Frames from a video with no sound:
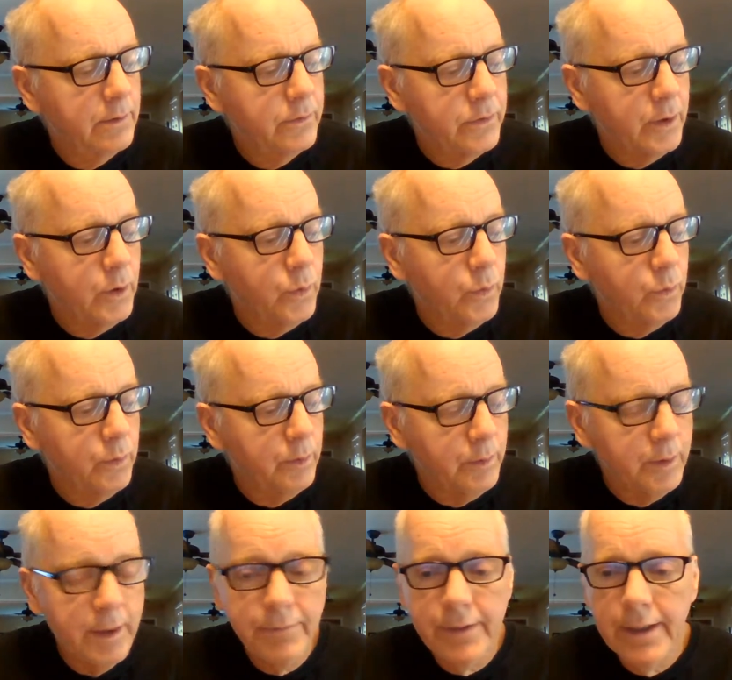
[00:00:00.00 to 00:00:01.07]
So,
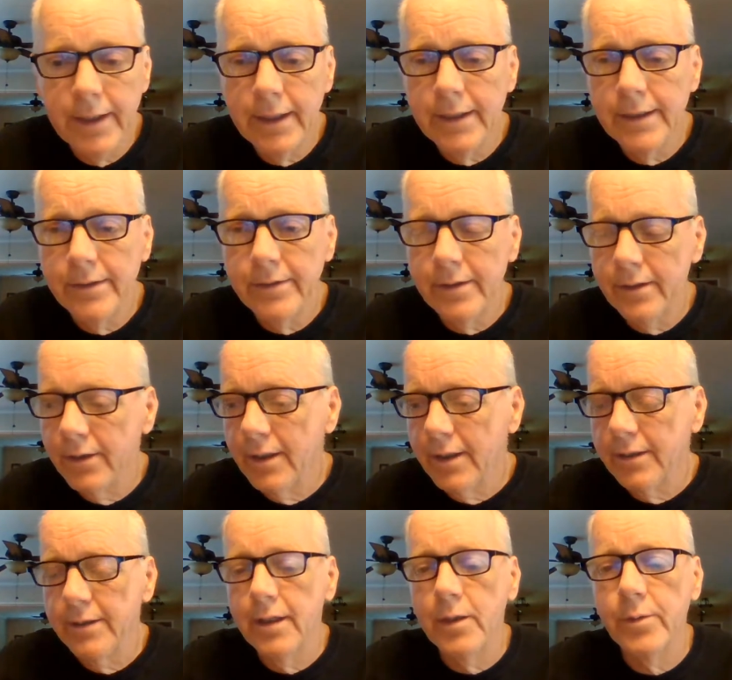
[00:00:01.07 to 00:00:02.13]
love you guys.
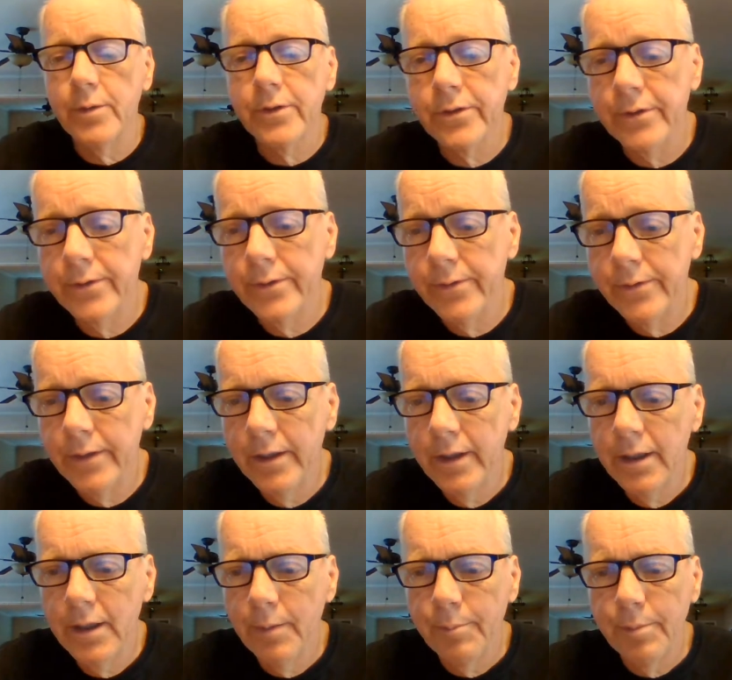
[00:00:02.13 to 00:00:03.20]
Talk to y'all real soon.
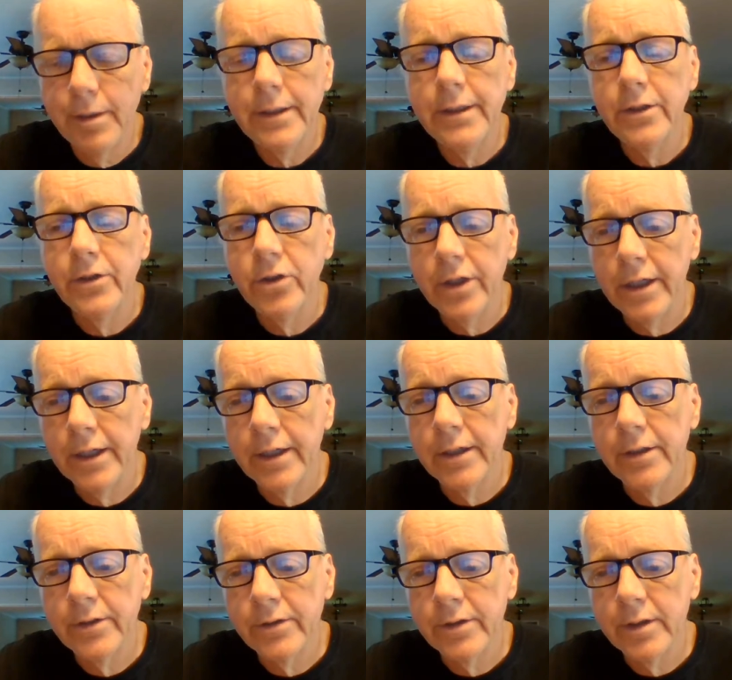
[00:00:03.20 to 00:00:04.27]
Please
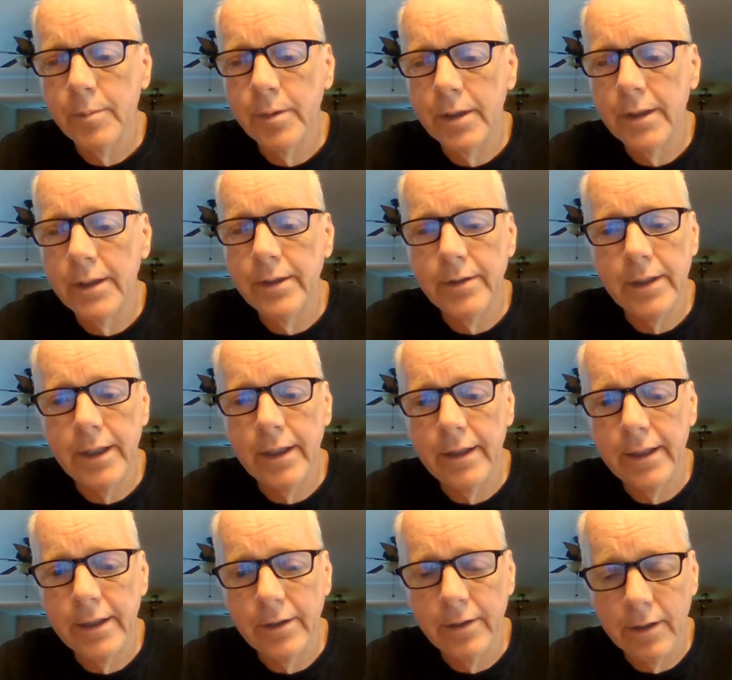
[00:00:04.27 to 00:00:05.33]
share some of these,
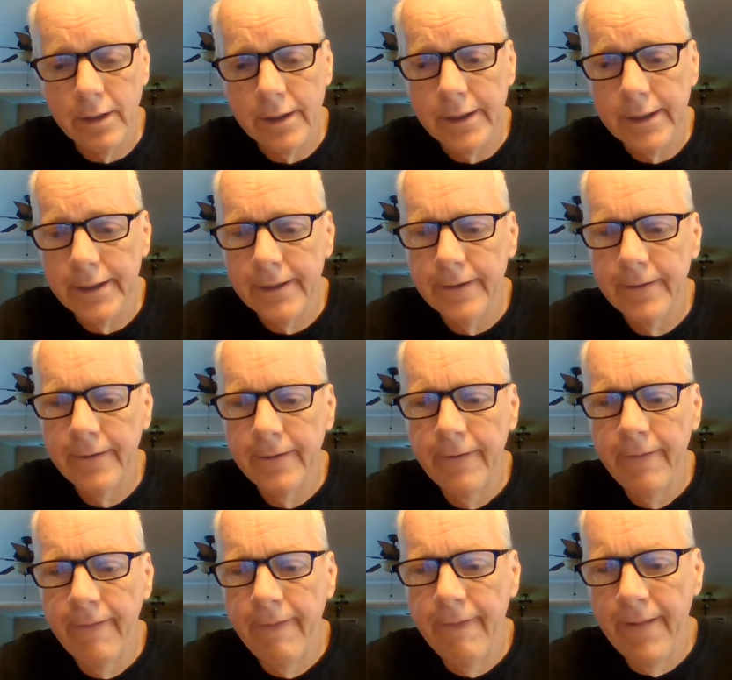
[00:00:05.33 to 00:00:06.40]
anything that you like.
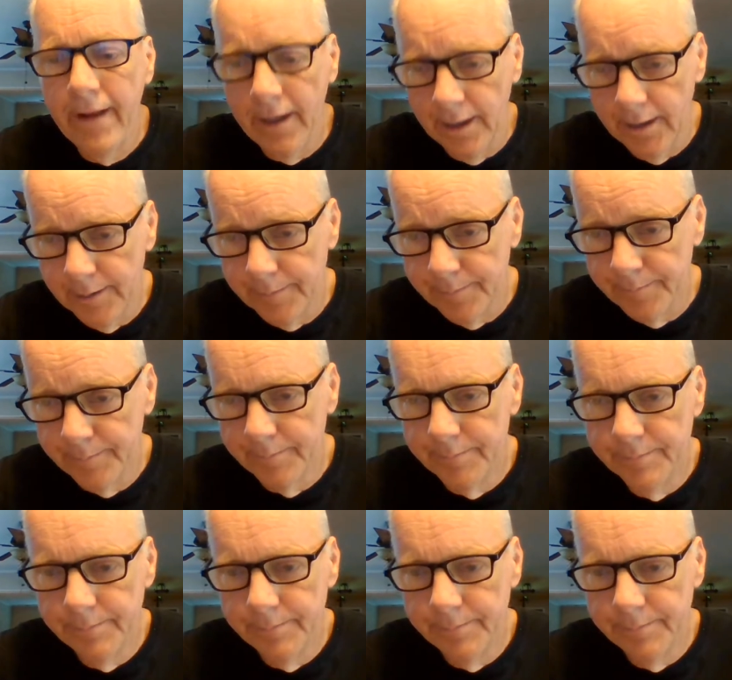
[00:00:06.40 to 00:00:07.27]
Um,